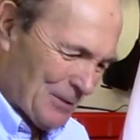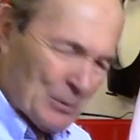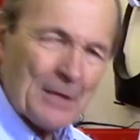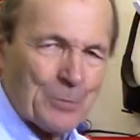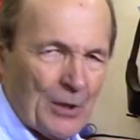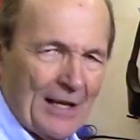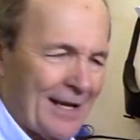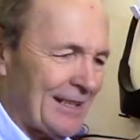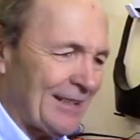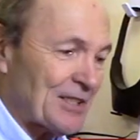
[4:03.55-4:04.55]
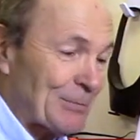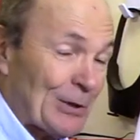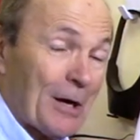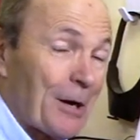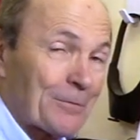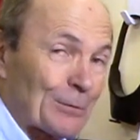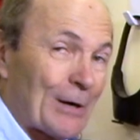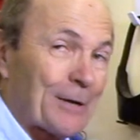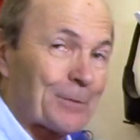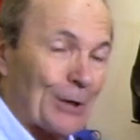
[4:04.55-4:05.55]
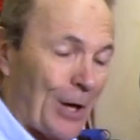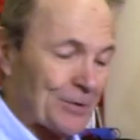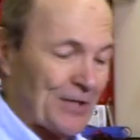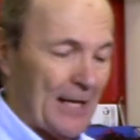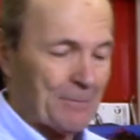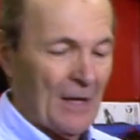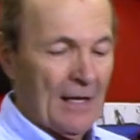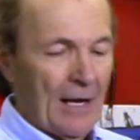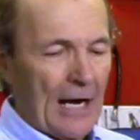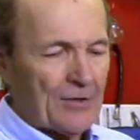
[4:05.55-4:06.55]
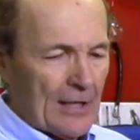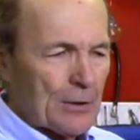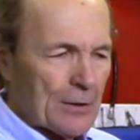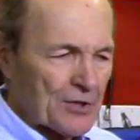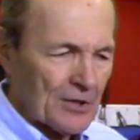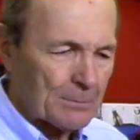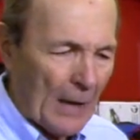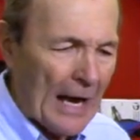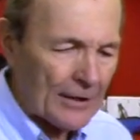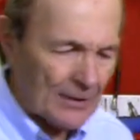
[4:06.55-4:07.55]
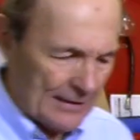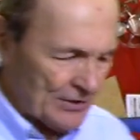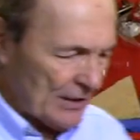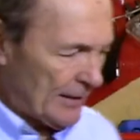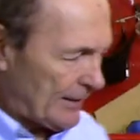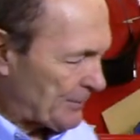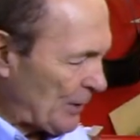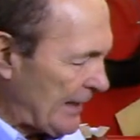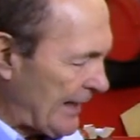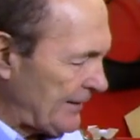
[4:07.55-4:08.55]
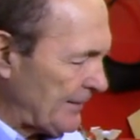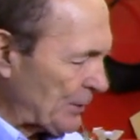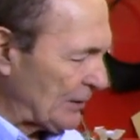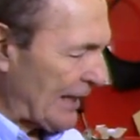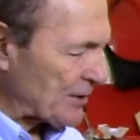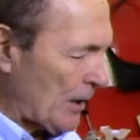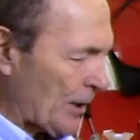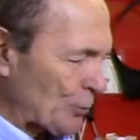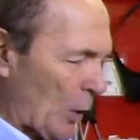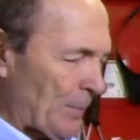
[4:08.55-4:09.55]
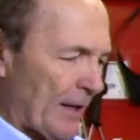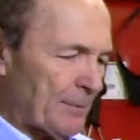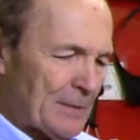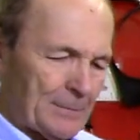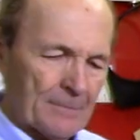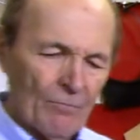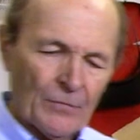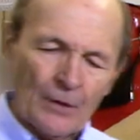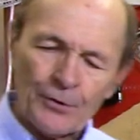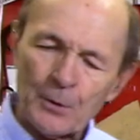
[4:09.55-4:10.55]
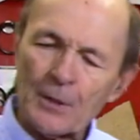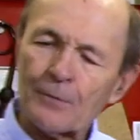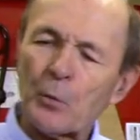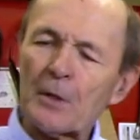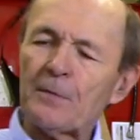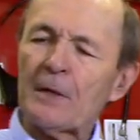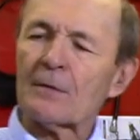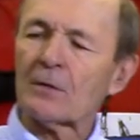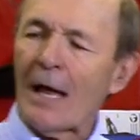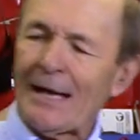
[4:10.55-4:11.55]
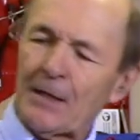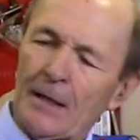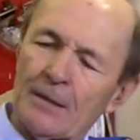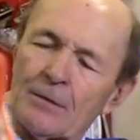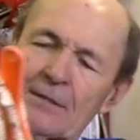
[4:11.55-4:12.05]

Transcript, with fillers: It's really pretty handy. This has been around, around for a long time. I think you can still buy these. They're pretty handy. You put a nice long rope on it, maybe 30 or 40 feet of line on it.